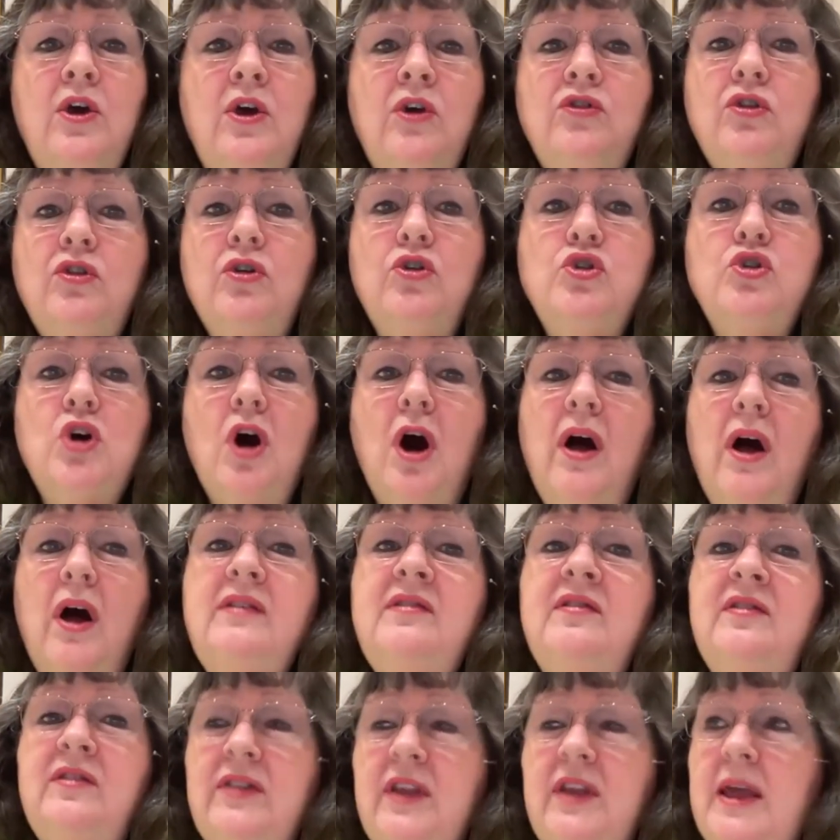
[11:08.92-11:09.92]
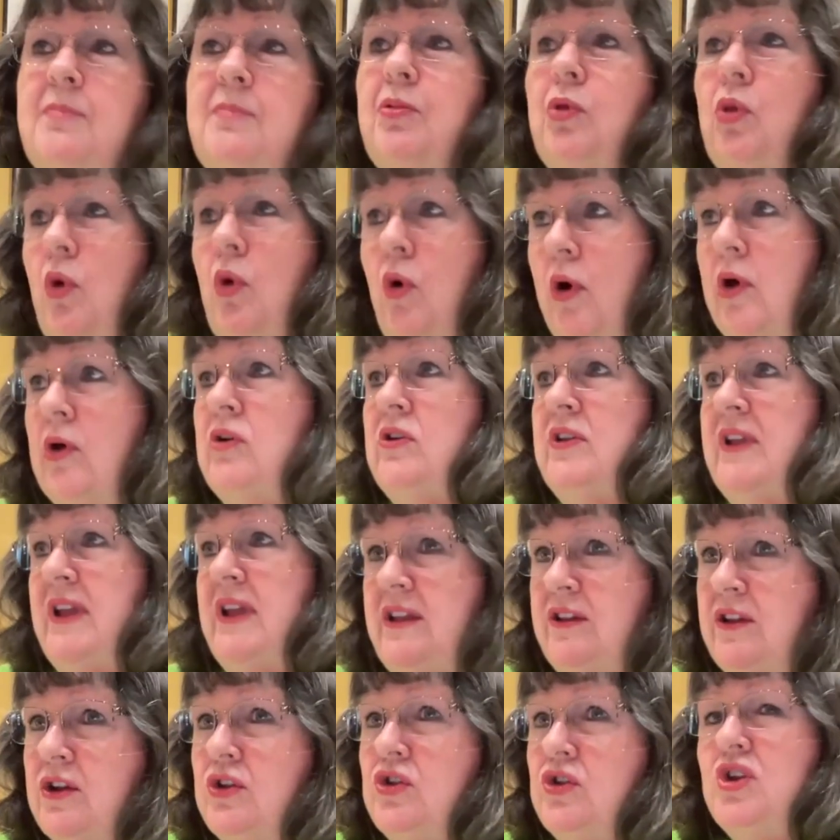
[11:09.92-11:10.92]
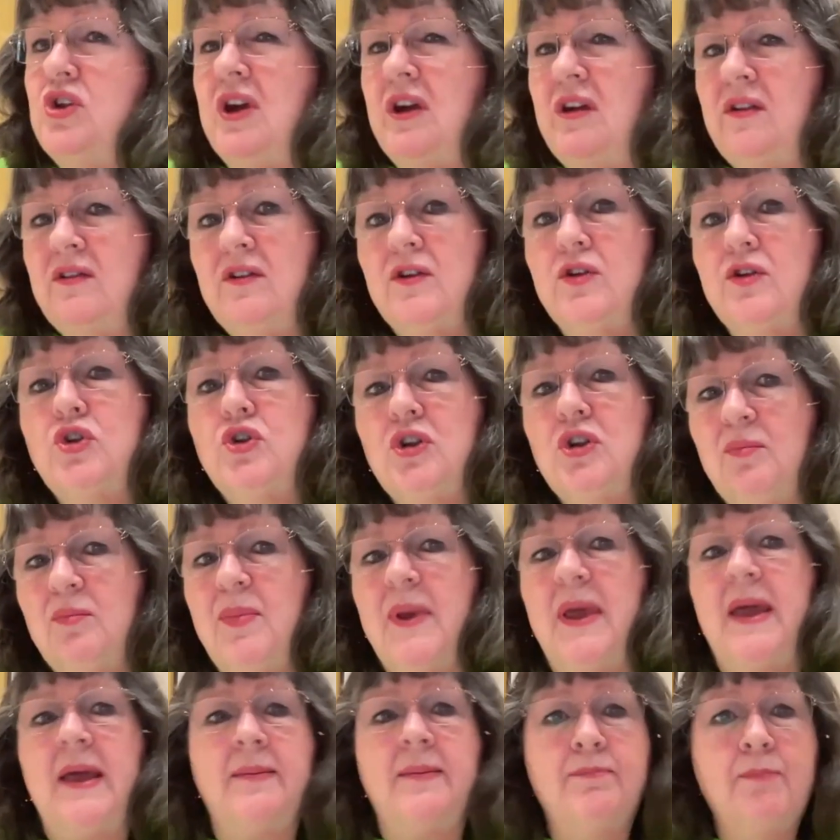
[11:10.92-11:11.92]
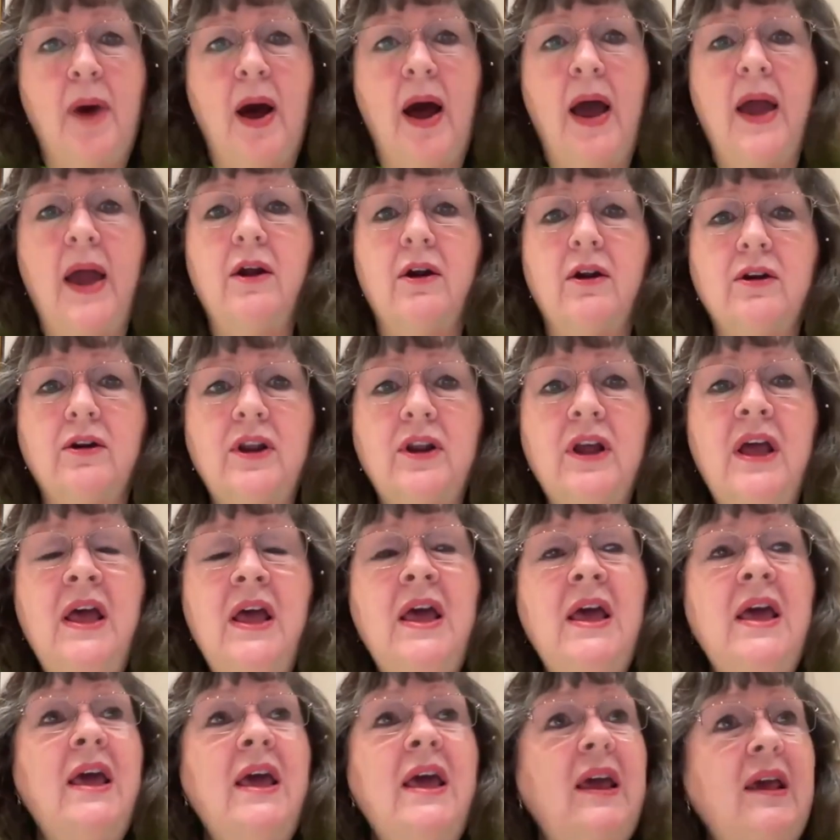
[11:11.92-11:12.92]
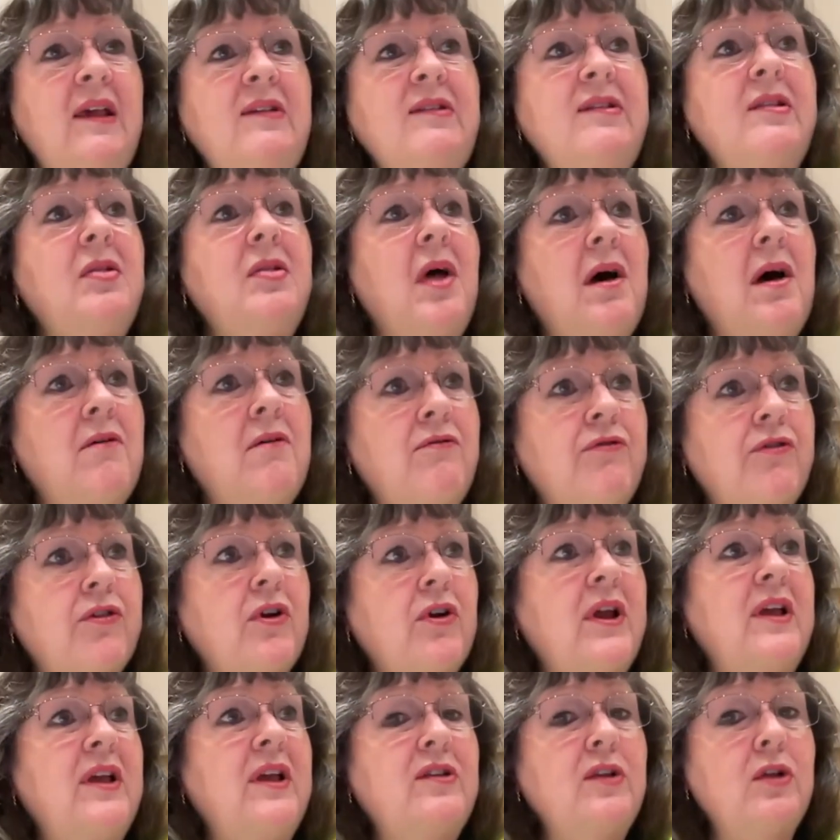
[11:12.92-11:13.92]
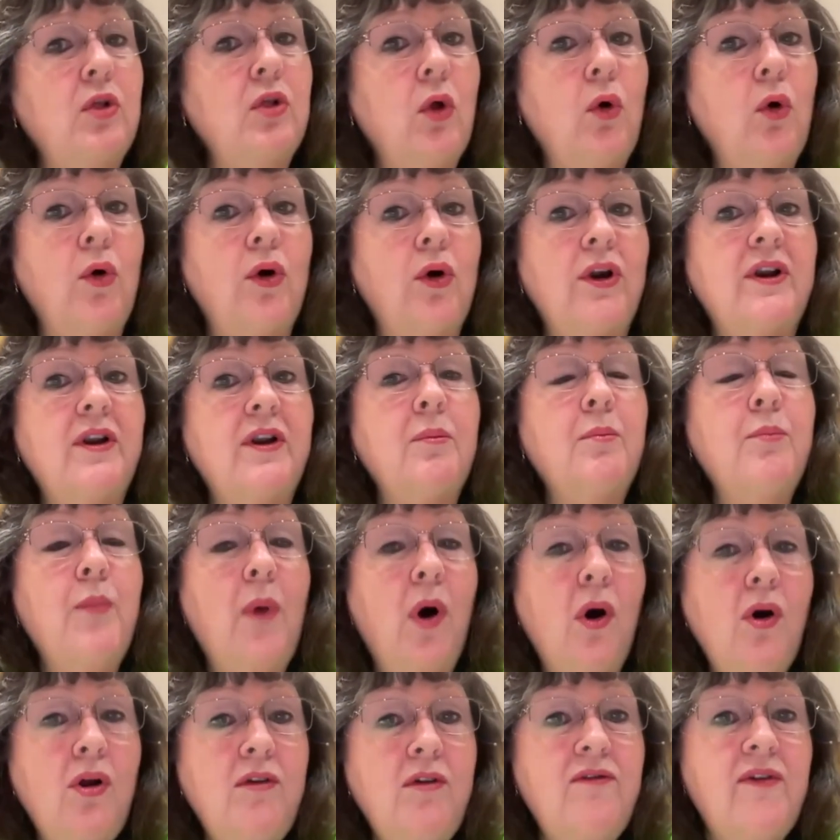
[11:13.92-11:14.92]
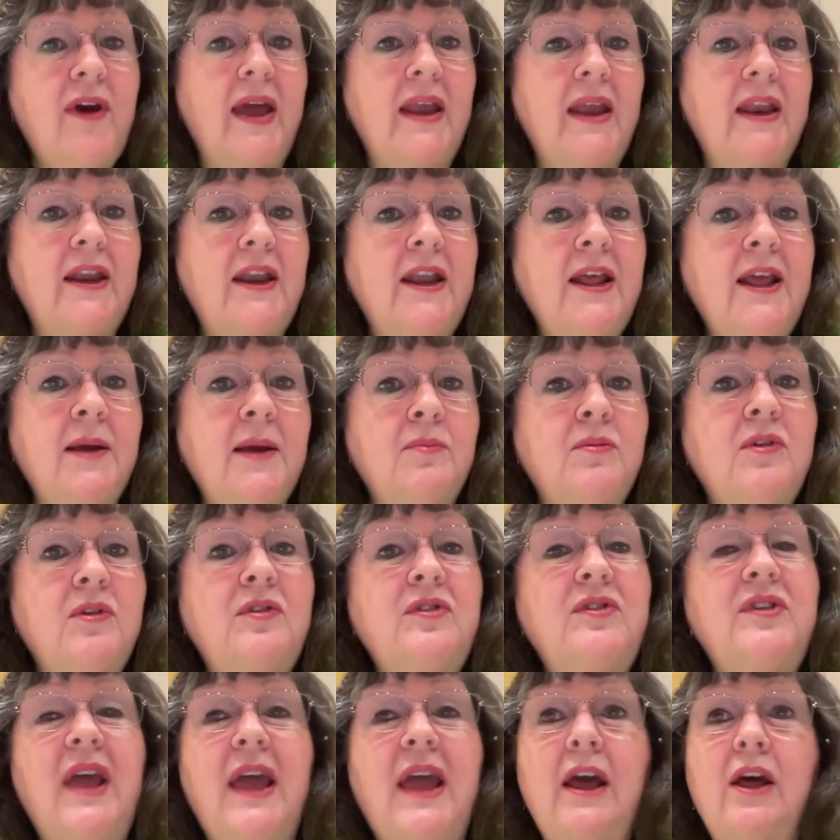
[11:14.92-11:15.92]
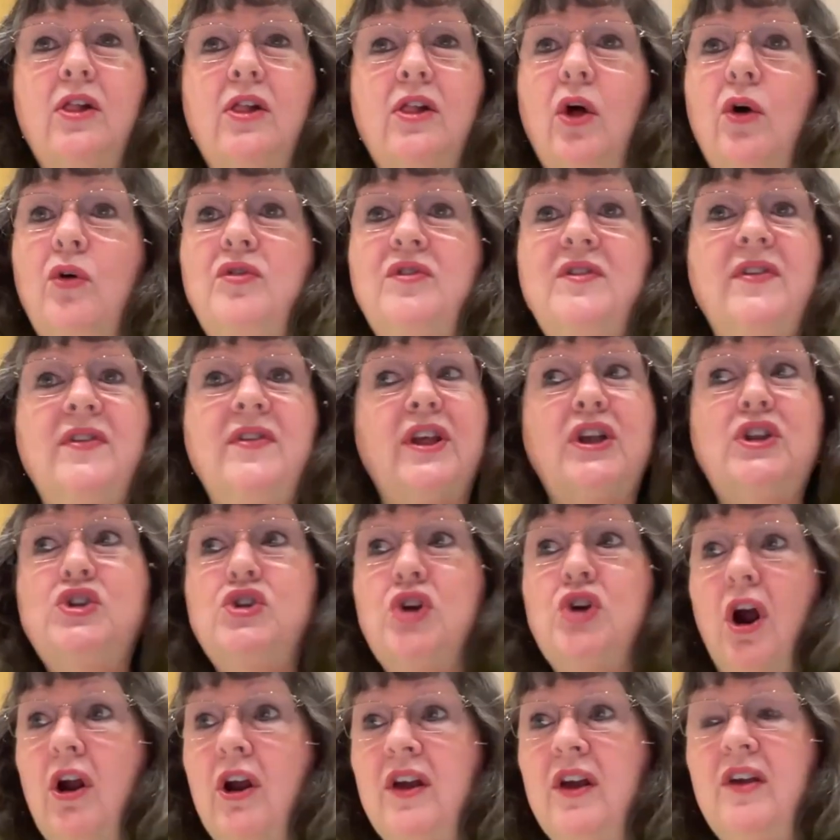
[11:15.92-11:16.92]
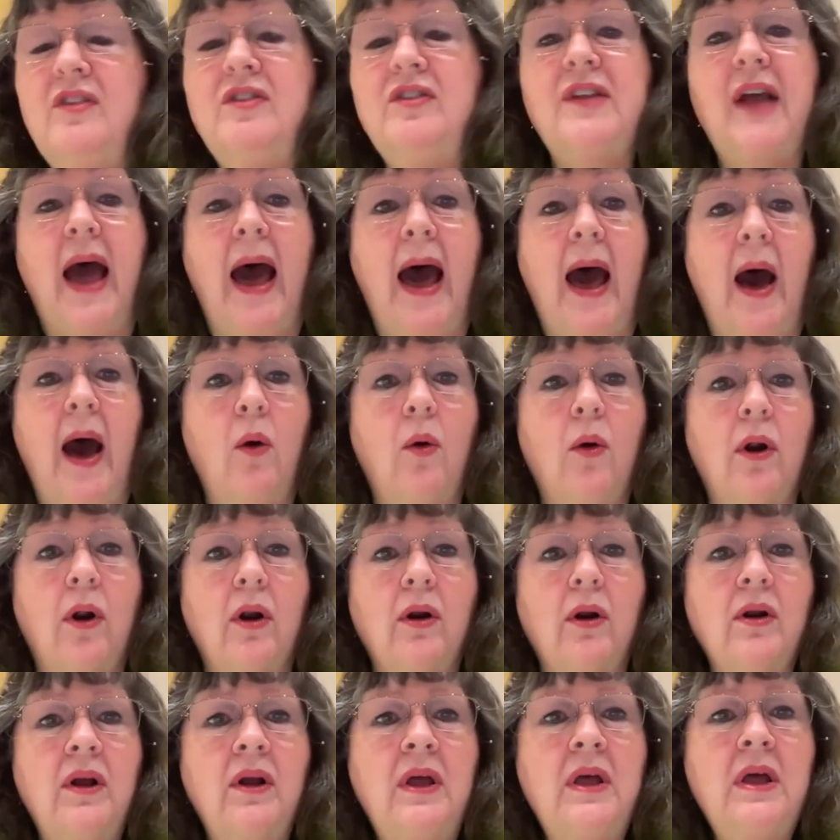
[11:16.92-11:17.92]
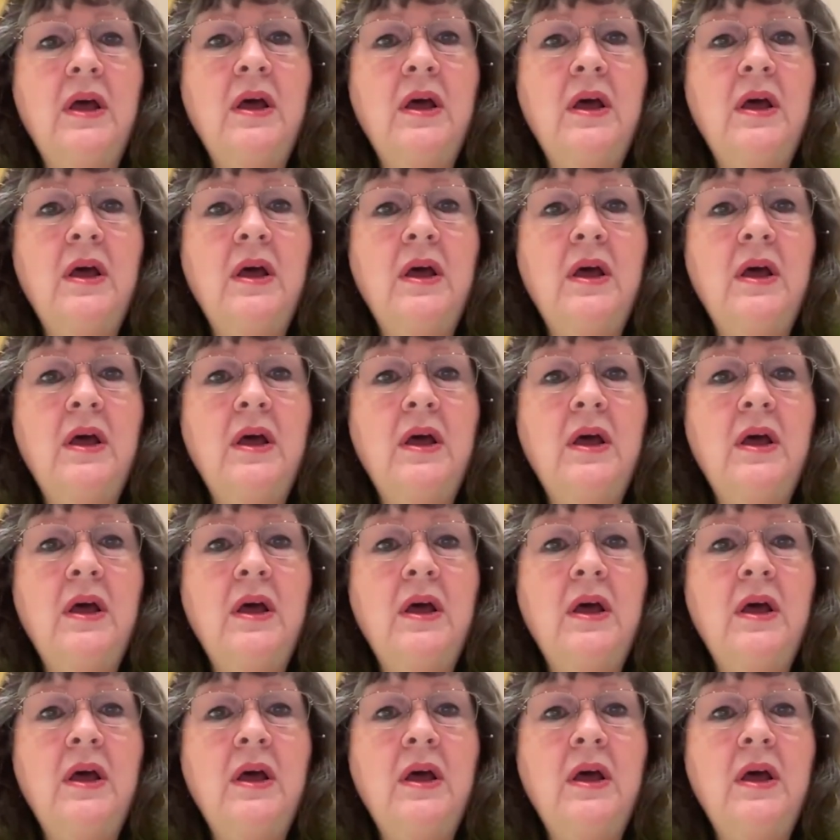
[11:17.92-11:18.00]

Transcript: So John's deep loyalty to Jesus should be admired. His love for his Lord motivated him to stay close in the darkest hour.